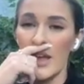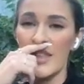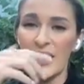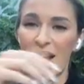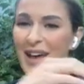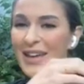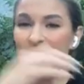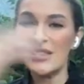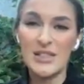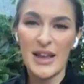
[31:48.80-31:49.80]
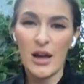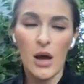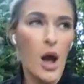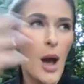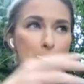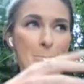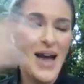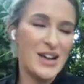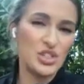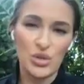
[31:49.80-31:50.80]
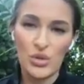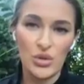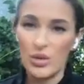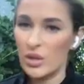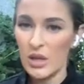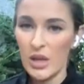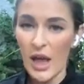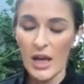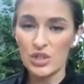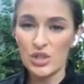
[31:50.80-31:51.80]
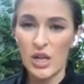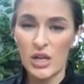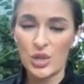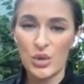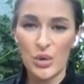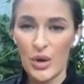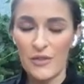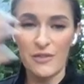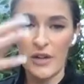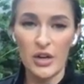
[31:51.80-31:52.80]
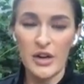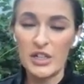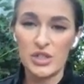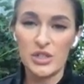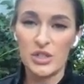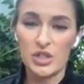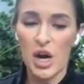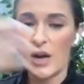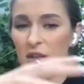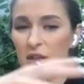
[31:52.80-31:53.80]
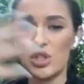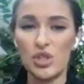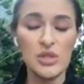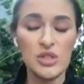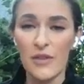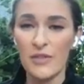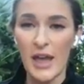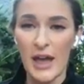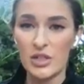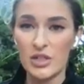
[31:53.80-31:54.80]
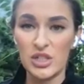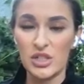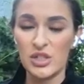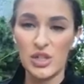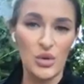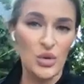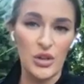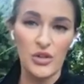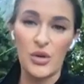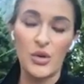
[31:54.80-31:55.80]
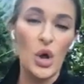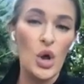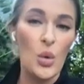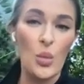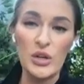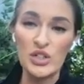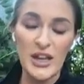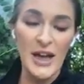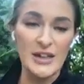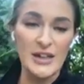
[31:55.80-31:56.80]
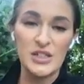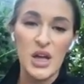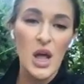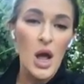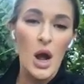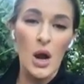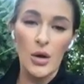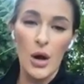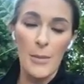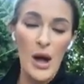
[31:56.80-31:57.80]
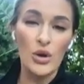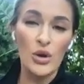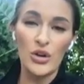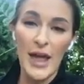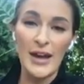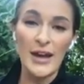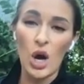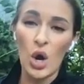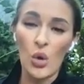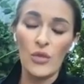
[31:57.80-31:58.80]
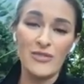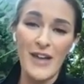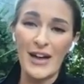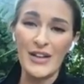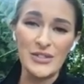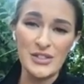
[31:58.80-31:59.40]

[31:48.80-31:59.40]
And the kite is like a magical astrological configuration in the chart that shoots off the energy into the North Node, which again is about creating our own value